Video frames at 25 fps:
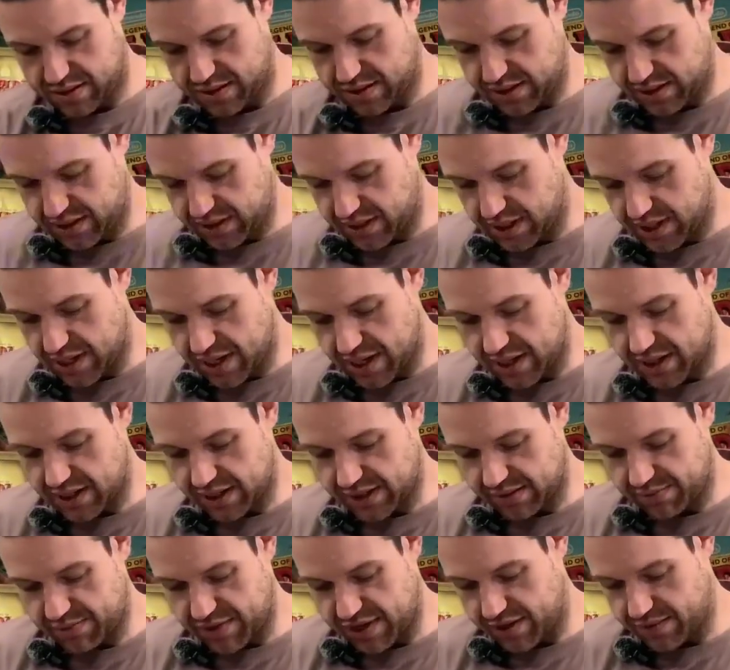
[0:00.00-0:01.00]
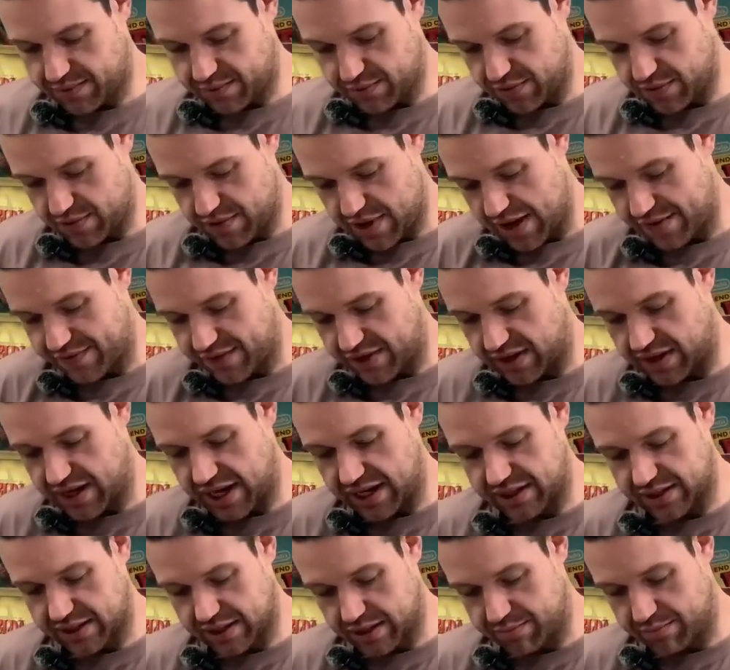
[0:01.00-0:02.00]
So you guys, I mean, we're having a
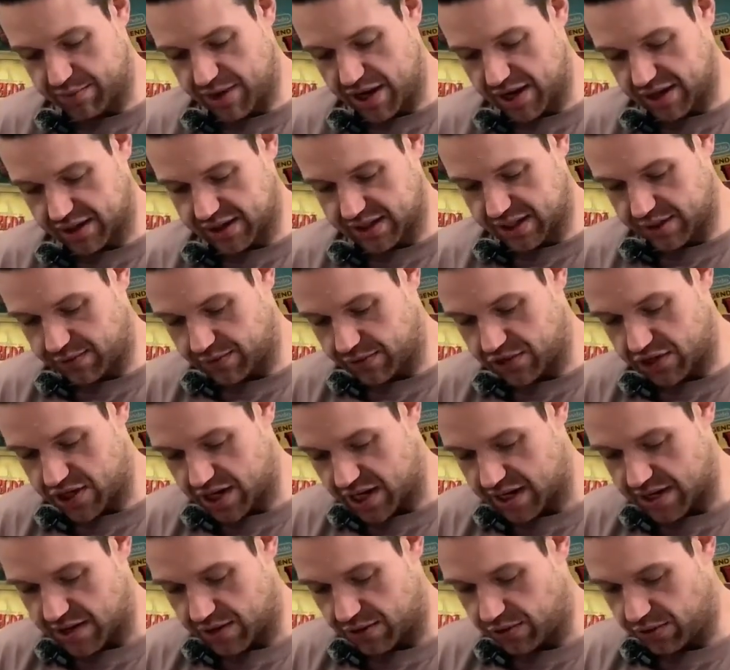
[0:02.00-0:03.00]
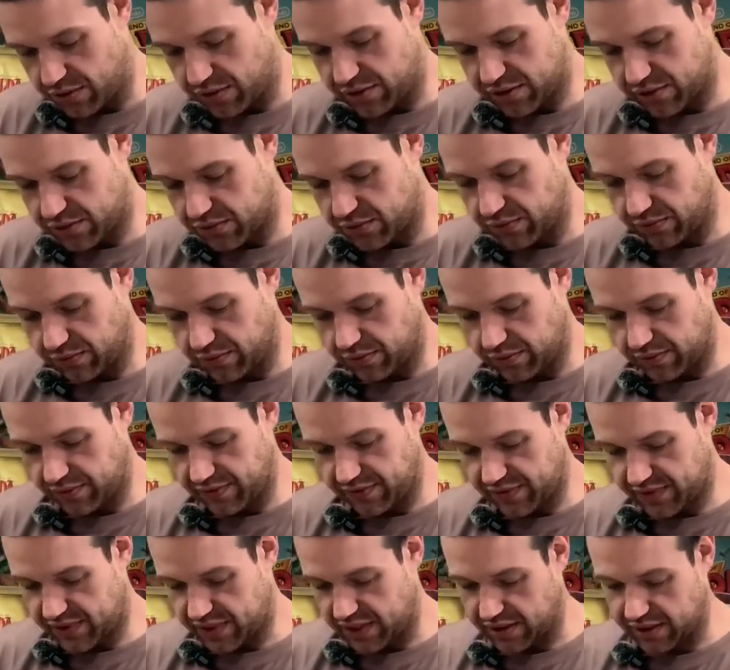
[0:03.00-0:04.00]
nice unboxing. We're checking out all this cool
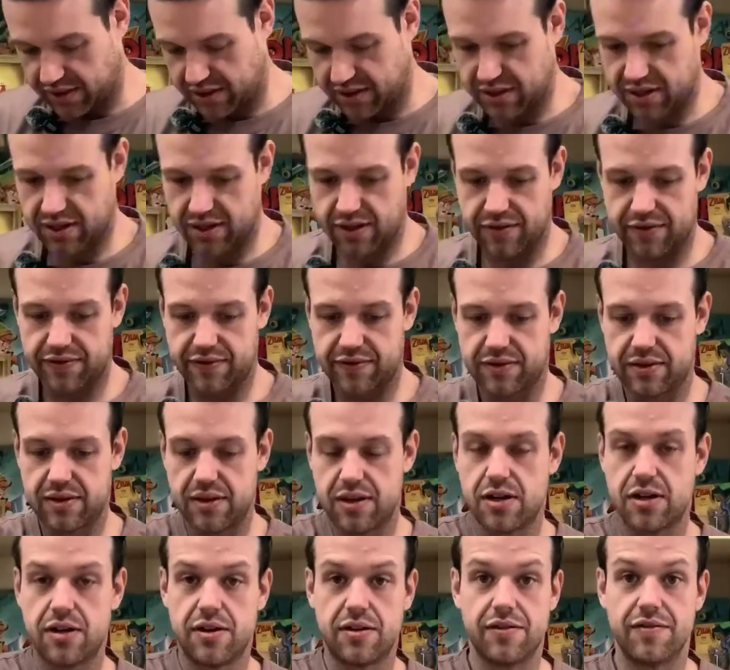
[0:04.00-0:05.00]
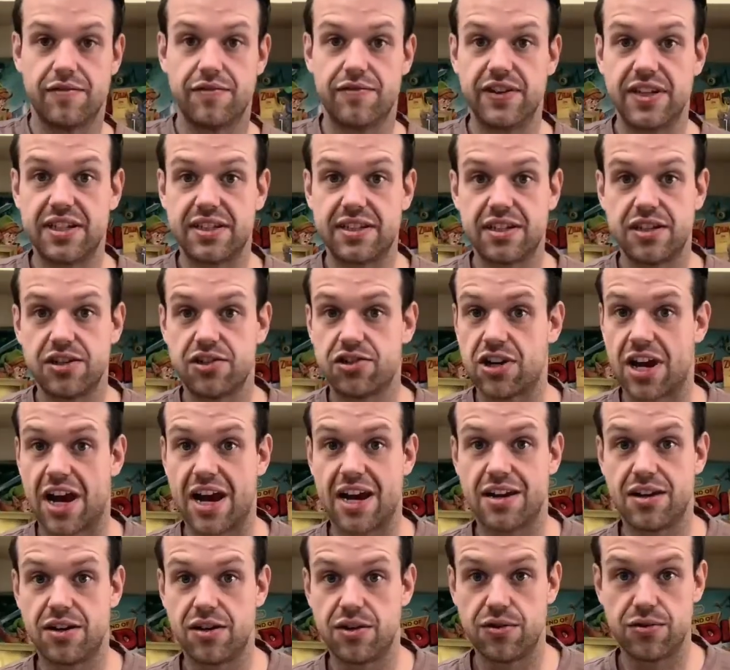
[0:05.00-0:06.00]
Zelda stuff, vintage
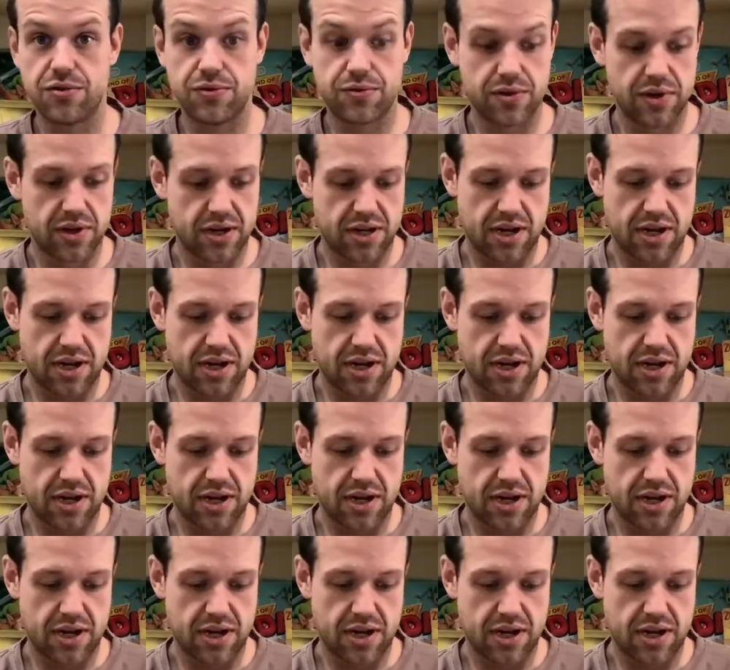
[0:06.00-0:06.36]
and new.